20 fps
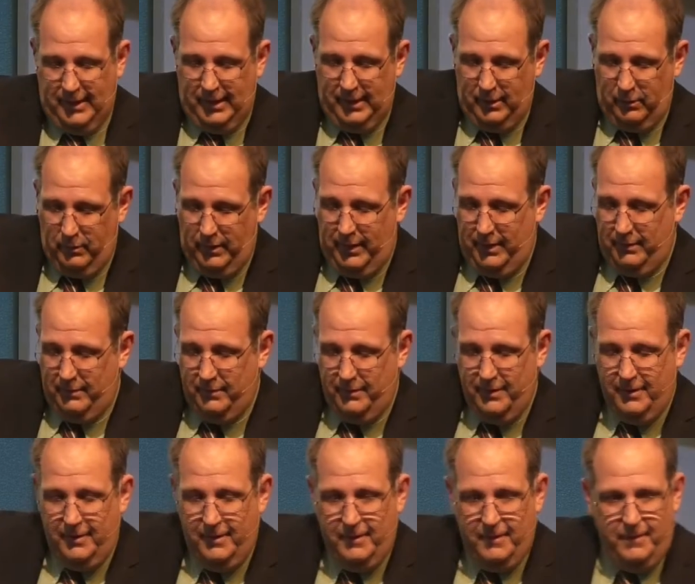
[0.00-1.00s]
anyway
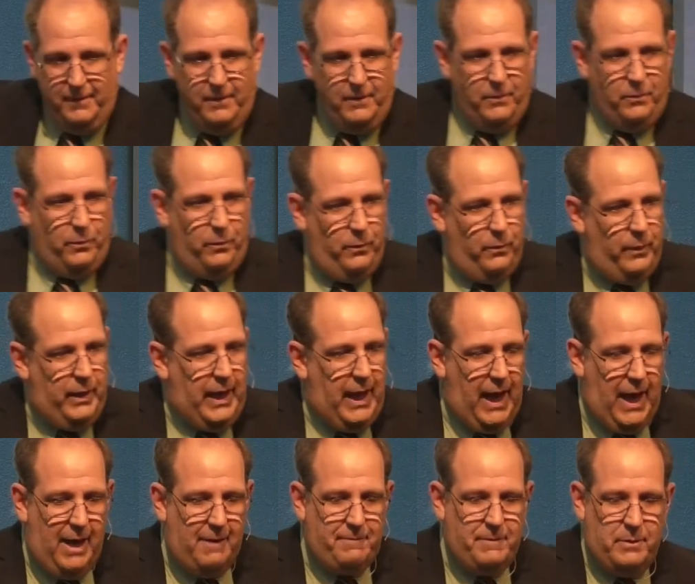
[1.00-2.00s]
we
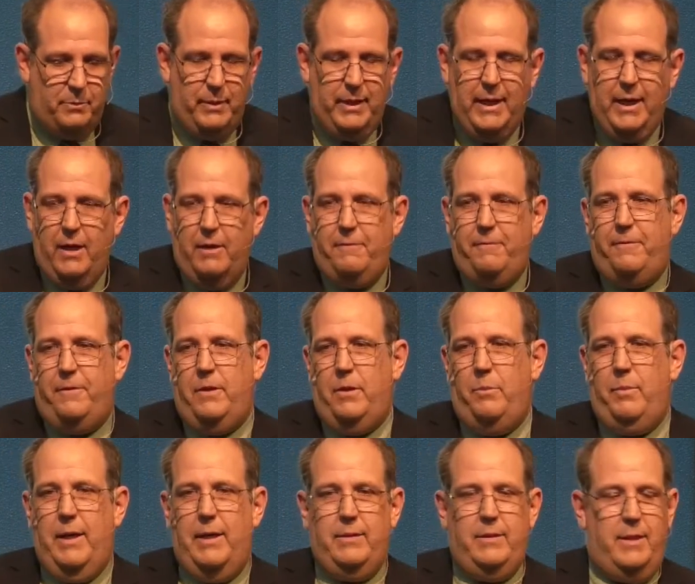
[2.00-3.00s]
have to be careful
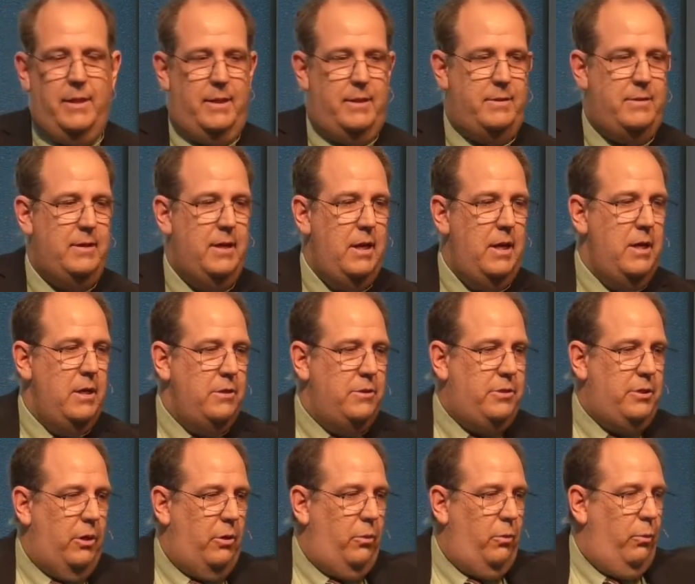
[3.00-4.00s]
about this
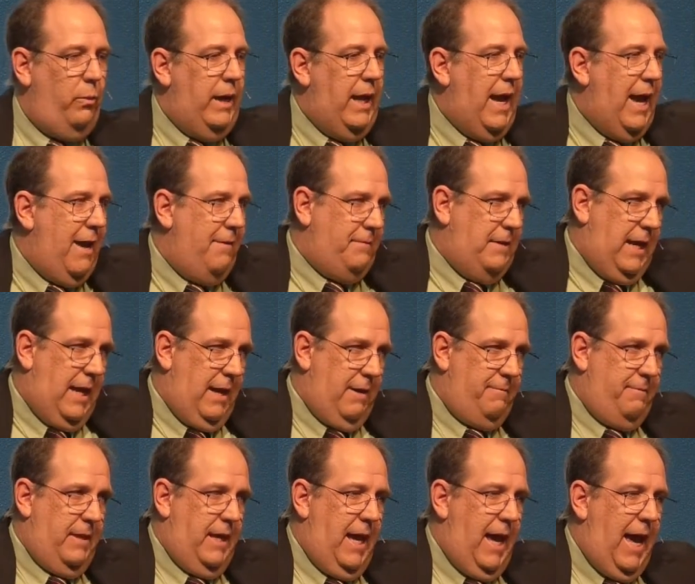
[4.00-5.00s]
so we have to
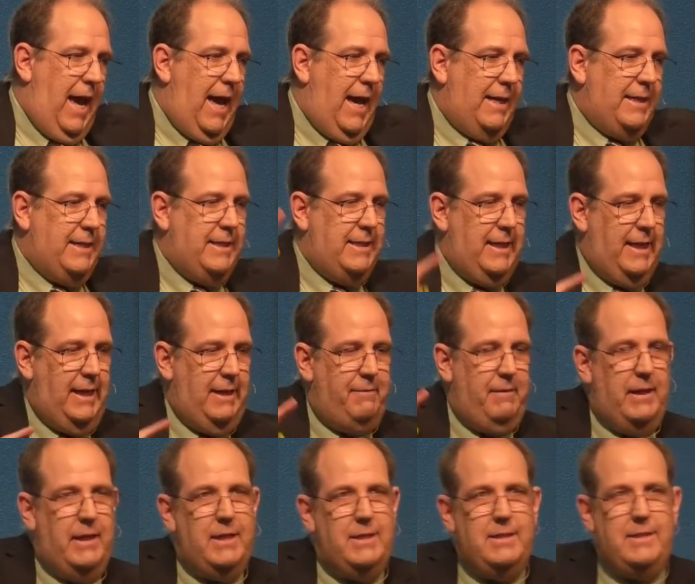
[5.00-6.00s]
have the act to
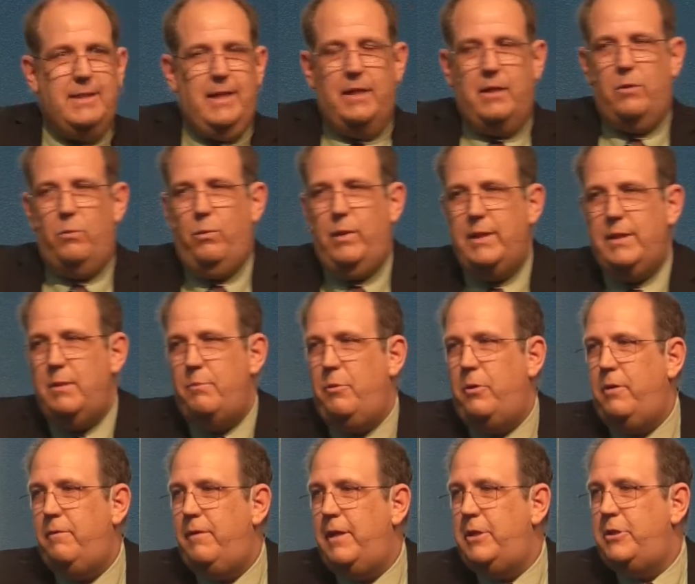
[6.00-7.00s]
even consider what the
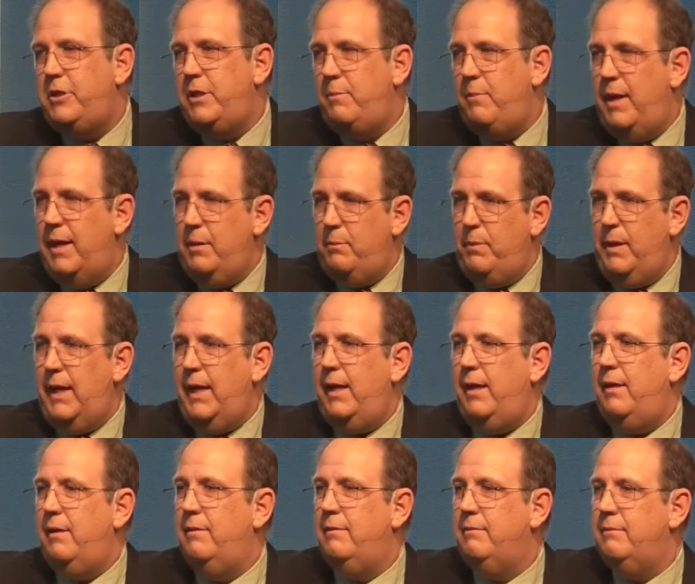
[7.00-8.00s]
motivation might
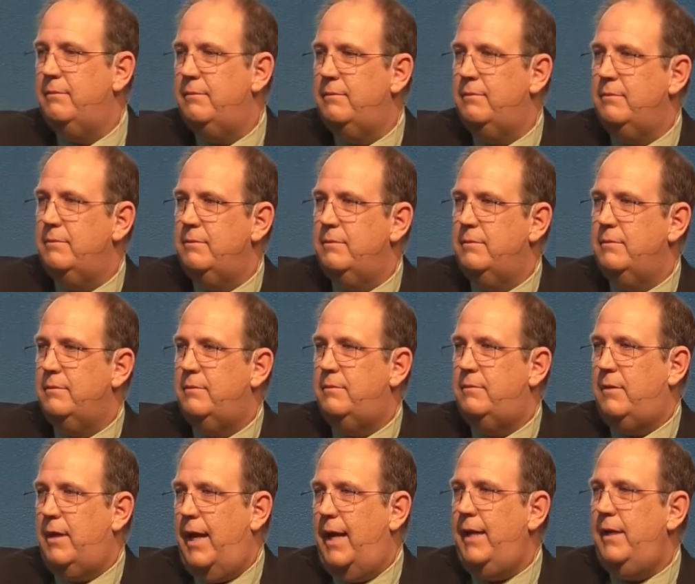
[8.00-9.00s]
be
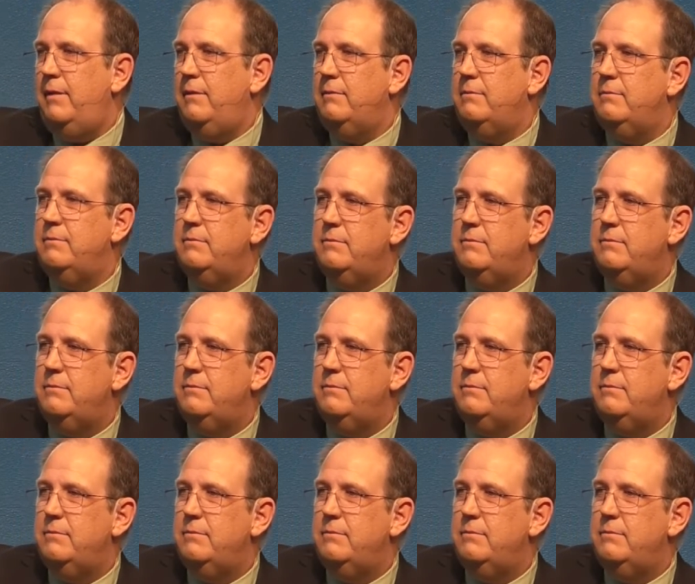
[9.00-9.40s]
Right?